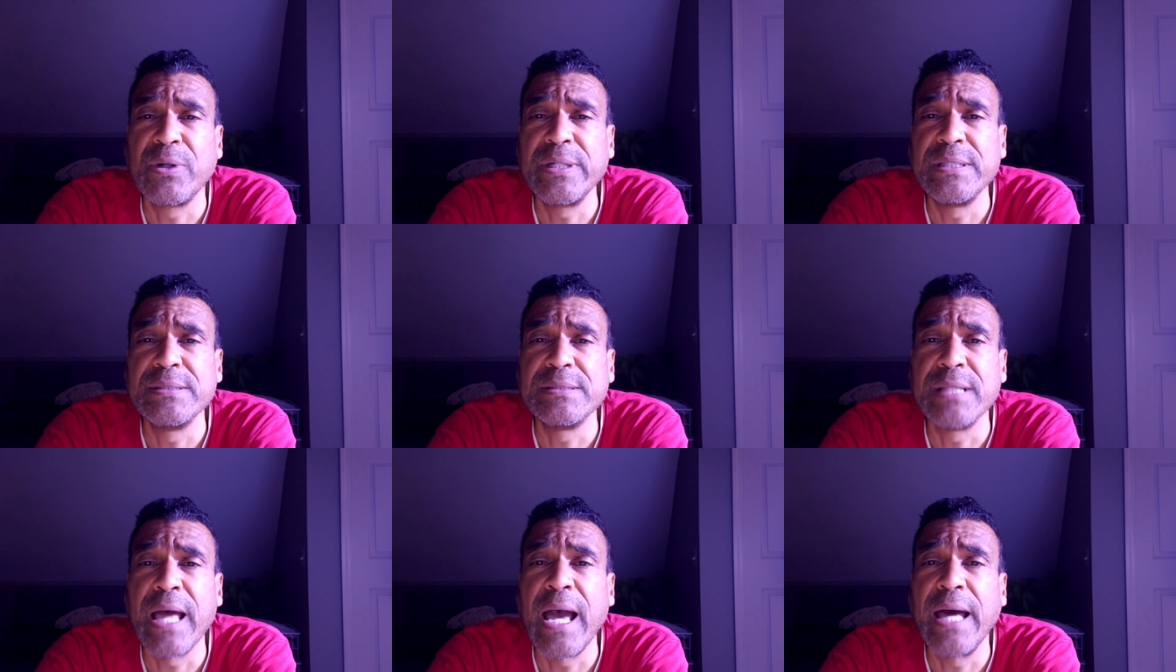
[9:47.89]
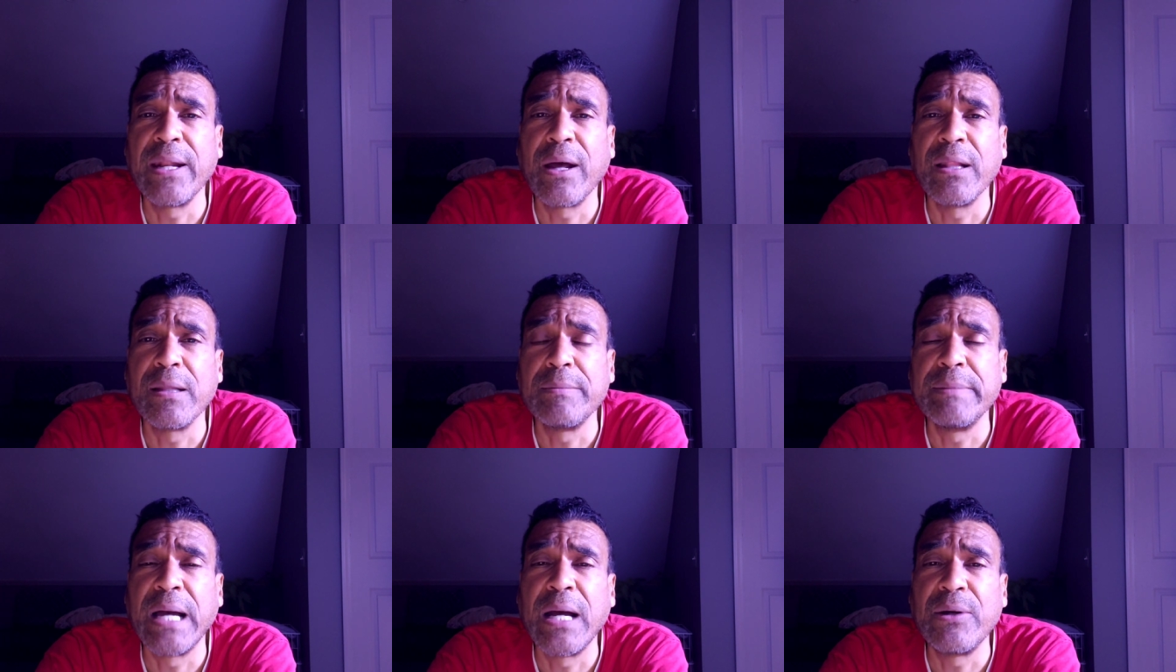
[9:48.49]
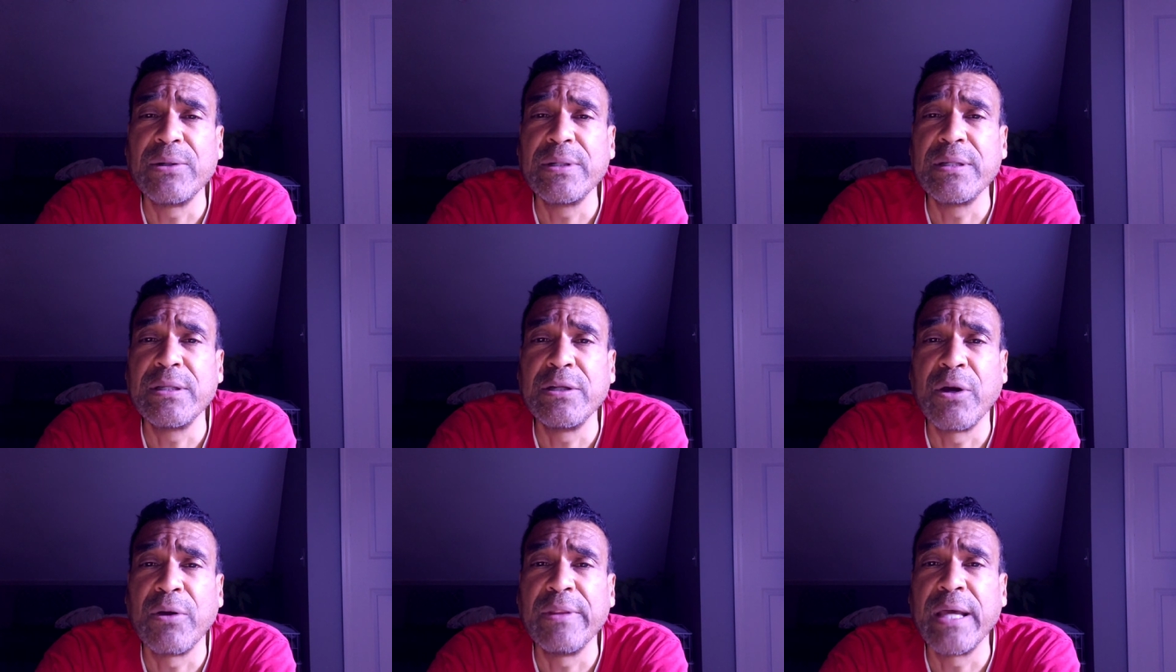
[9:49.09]
what is that all about?
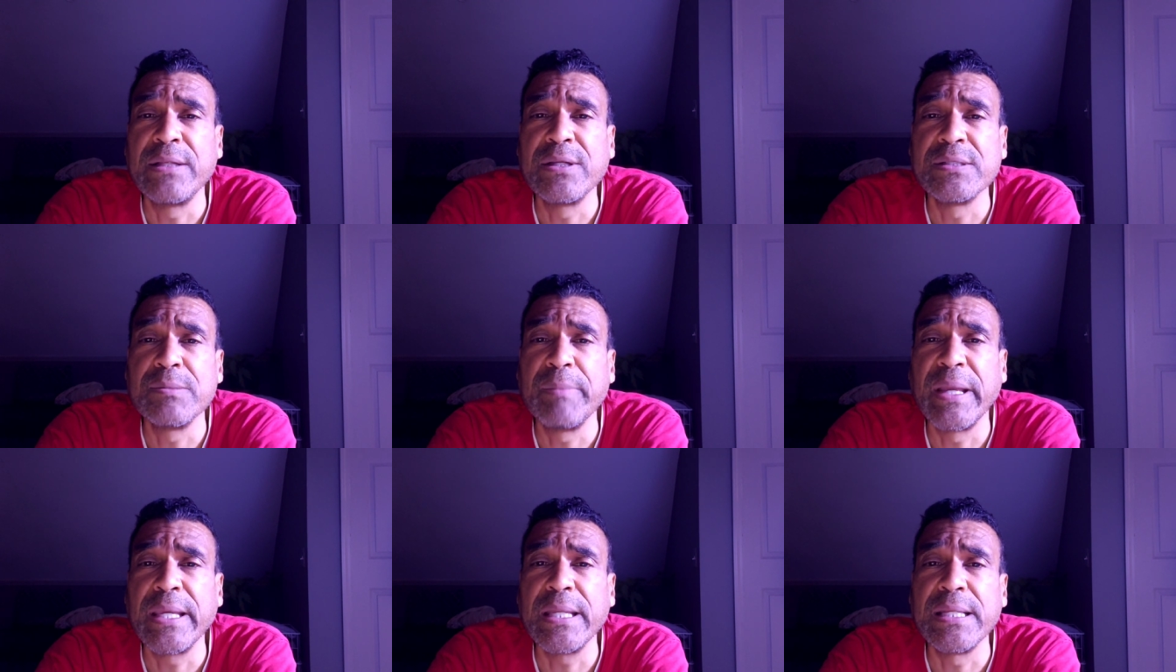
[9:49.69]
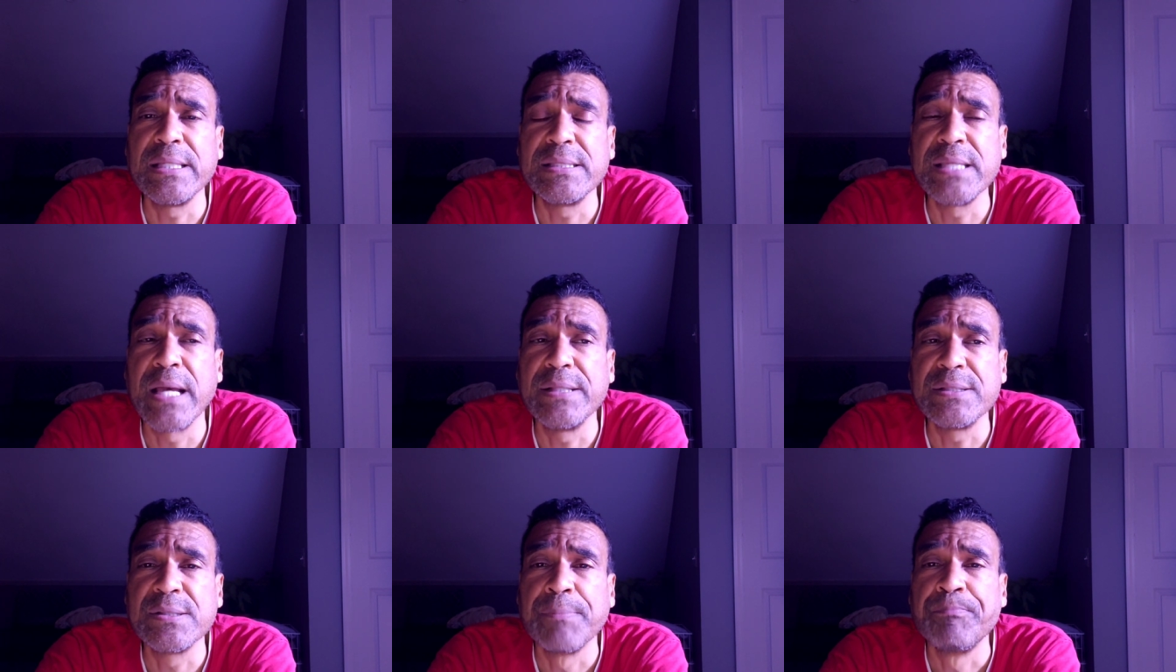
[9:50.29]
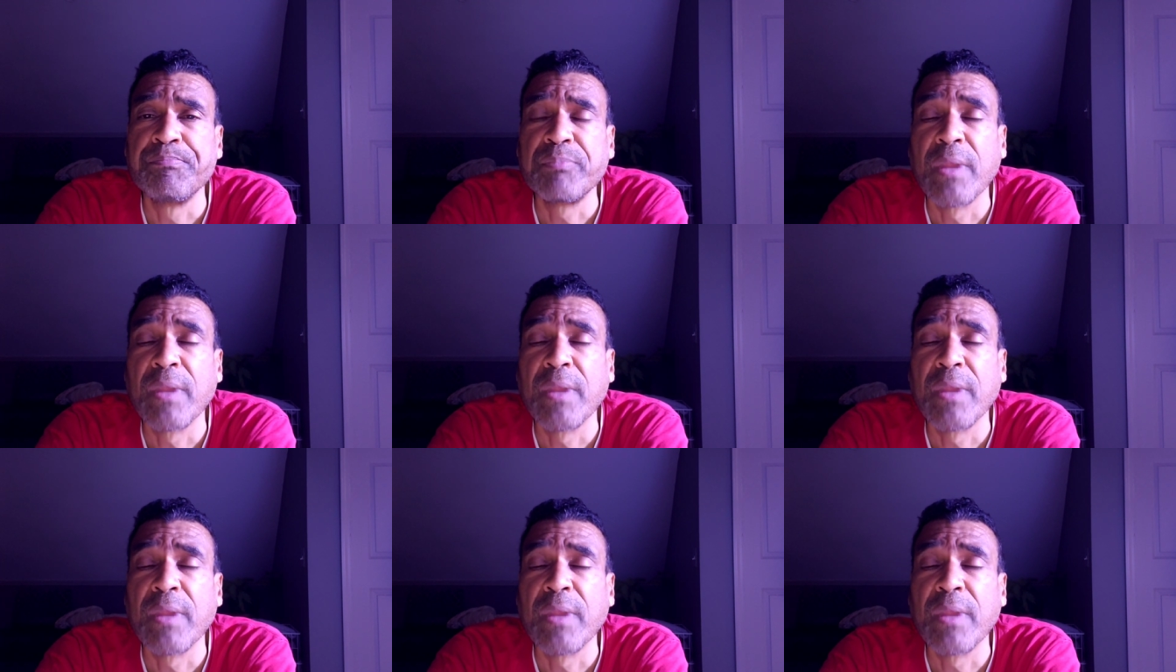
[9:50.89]
You know, that doesn't make any sense.